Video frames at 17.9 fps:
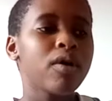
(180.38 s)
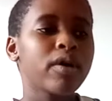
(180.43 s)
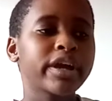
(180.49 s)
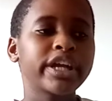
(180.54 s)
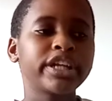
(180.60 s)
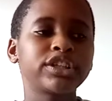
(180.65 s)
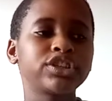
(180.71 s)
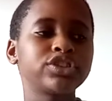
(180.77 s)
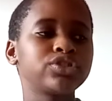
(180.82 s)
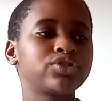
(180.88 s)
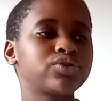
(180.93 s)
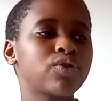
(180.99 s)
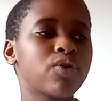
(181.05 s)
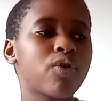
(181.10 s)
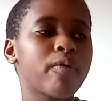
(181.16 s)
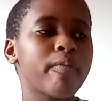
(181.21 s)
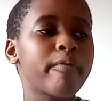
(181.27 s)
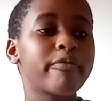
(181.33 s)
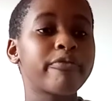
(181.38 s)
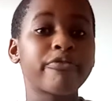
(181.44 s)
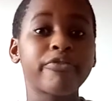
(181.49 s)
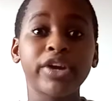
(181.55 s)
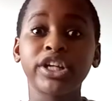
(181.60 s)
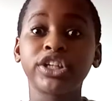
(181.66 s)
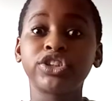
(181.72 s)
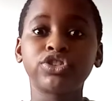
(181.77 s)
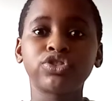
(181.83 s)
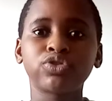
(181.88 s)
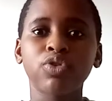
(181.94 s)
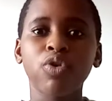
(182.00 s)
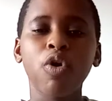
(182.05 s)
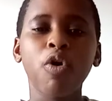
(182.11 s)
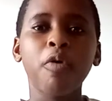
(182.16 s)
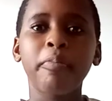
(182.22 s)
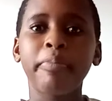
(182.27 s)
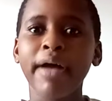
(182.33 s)
kitchen tour, fridge
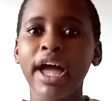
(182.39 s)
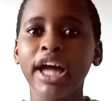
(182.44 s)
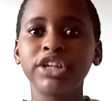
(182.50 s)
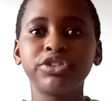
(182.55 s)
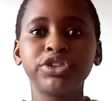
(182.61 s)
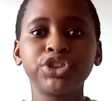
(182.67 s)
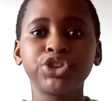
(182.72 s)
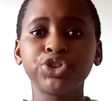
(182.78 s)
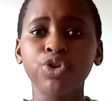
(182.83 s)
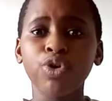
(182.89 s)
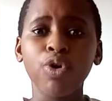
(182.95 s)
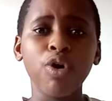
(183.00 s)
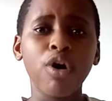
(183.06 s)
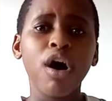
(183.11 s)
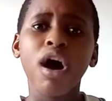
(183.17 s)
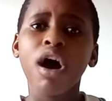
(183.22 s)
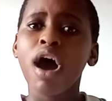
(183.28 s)
tour, pantry tour,